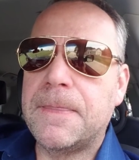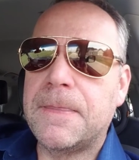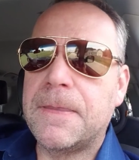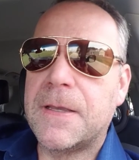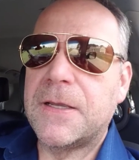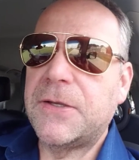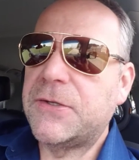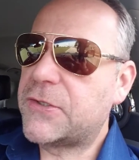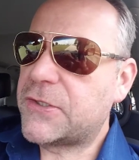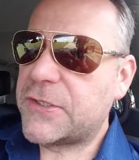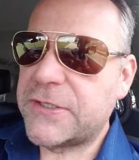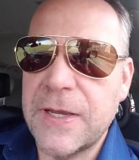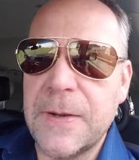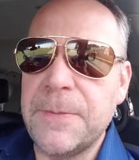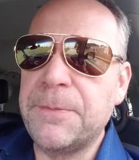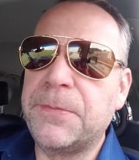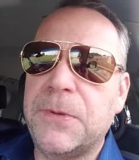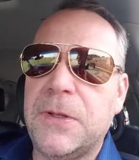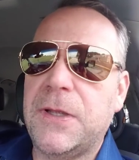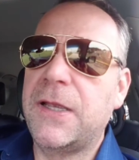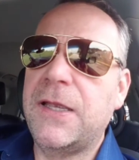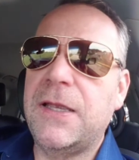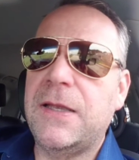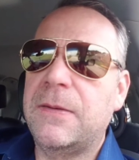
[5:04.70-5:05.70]

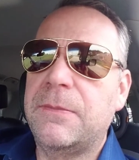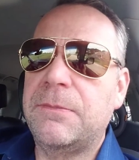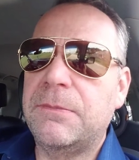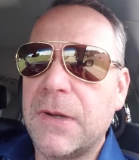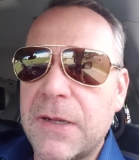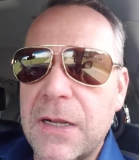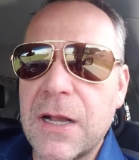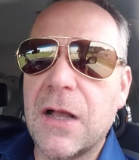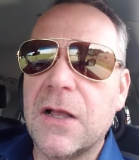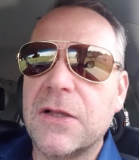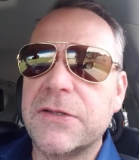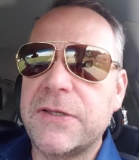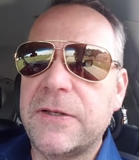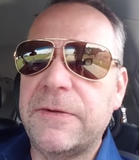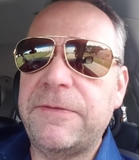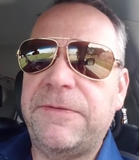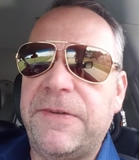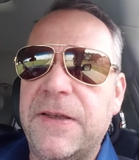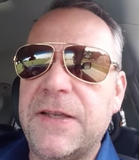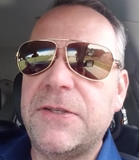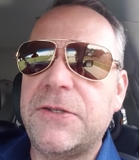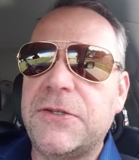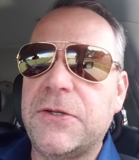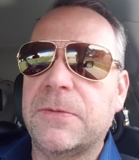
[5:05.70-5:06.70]
Simply because it
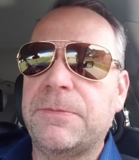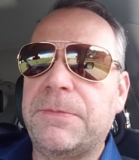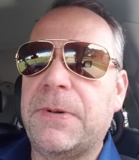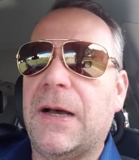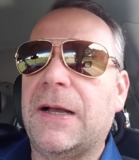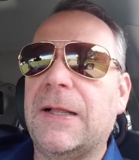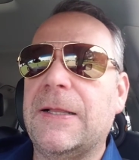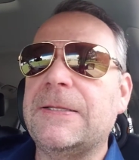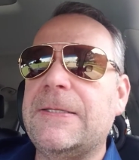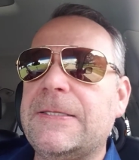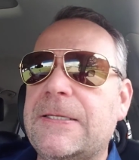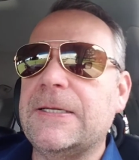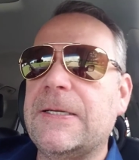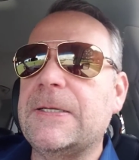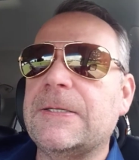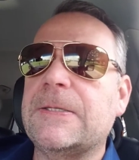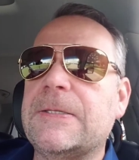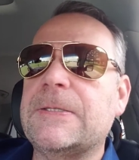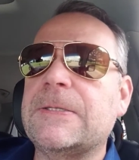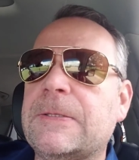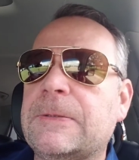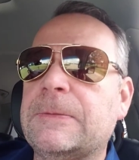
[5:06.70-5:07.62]
fits your politics.